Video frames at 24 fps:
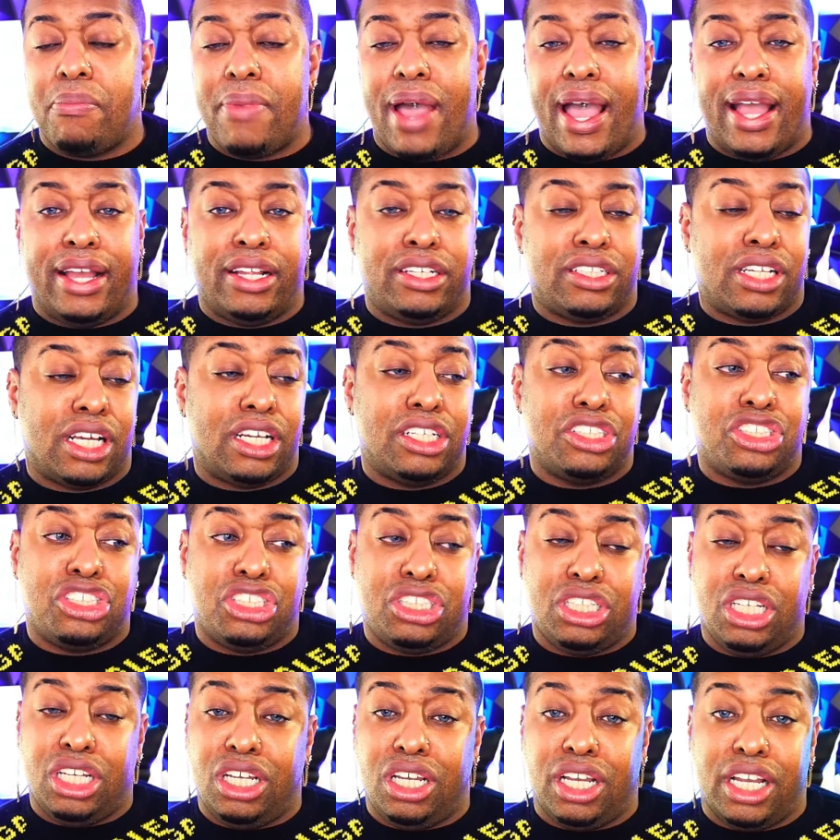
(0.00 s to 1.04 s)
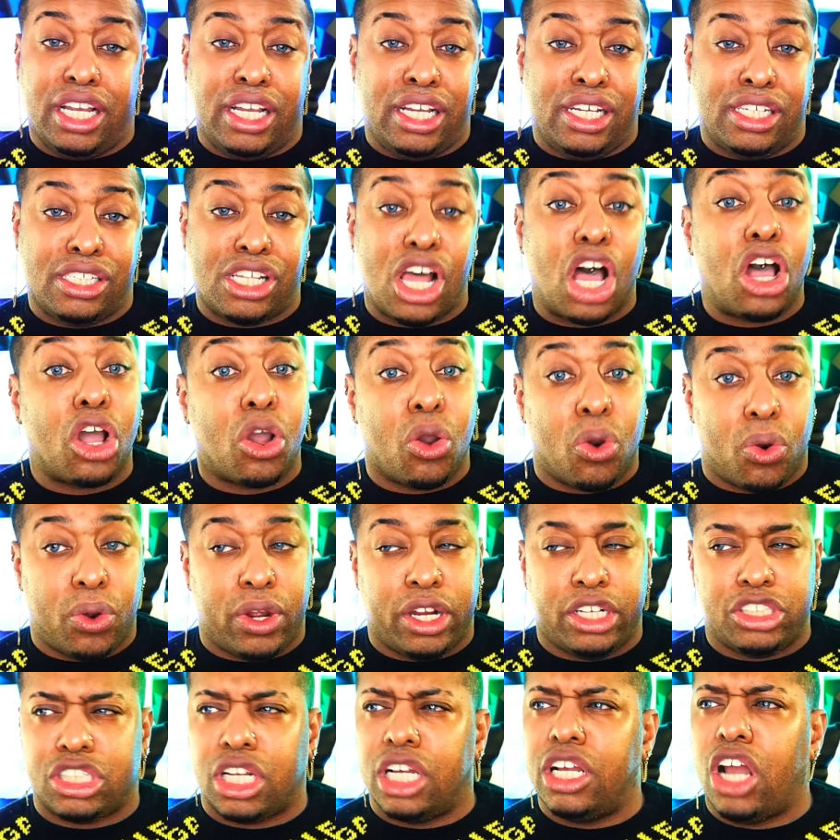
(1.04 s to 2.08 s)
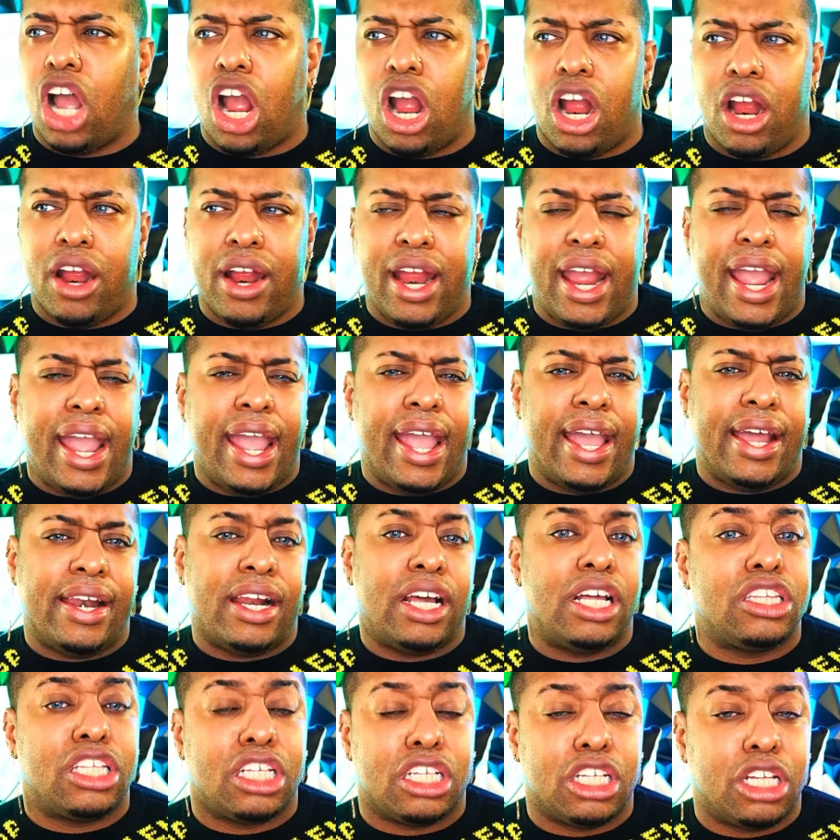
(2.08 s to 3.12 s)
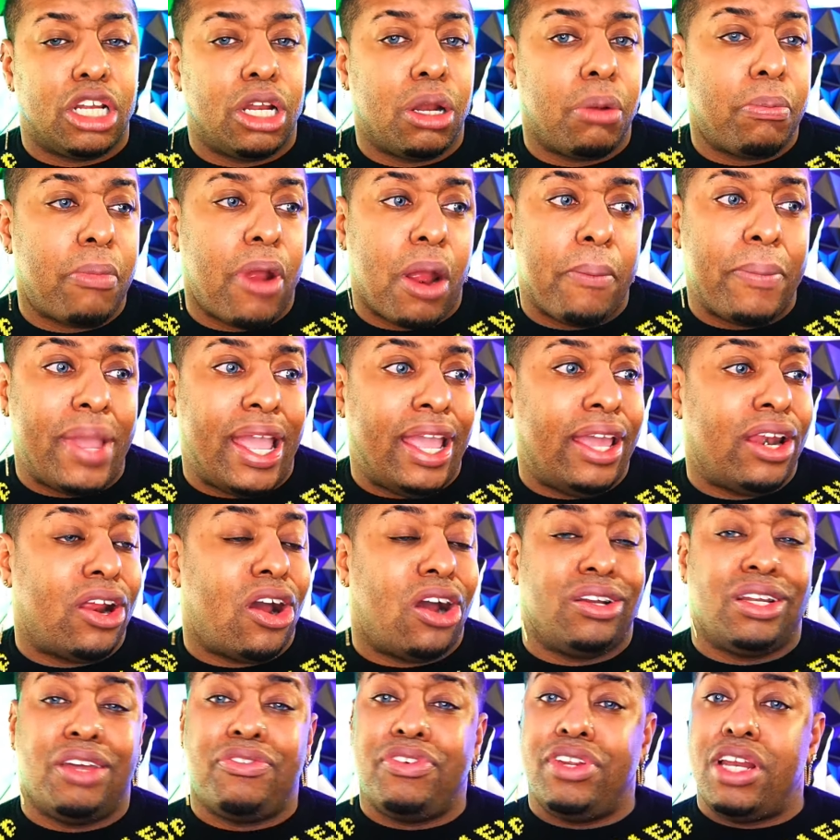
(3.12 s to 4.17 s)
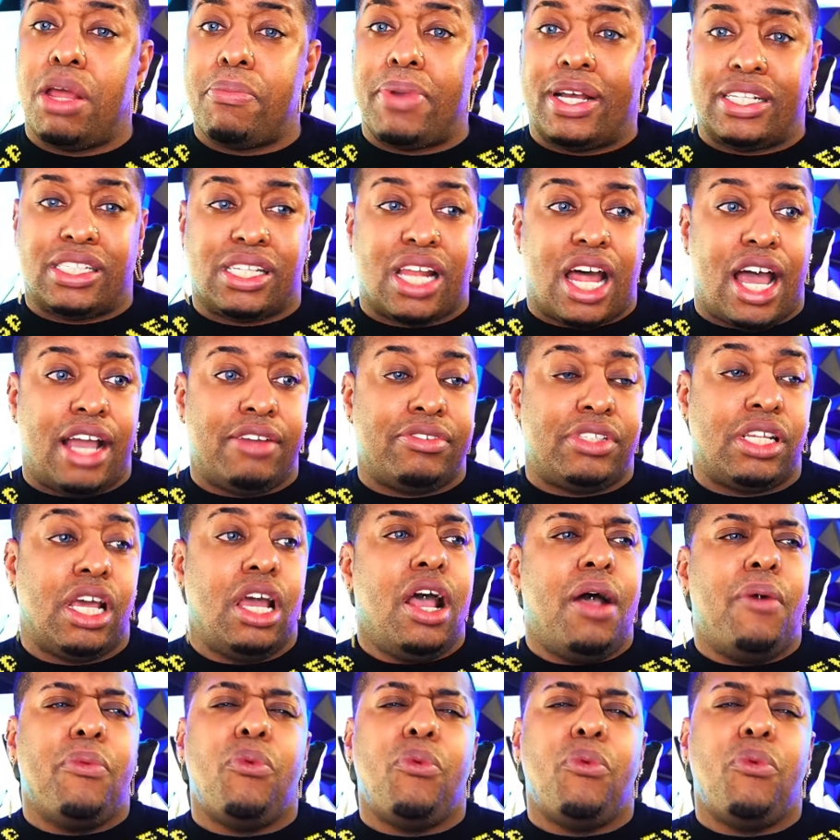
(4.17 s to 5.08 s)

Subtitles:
And she is gorge. Her and the Little Mermaid are living their best lives.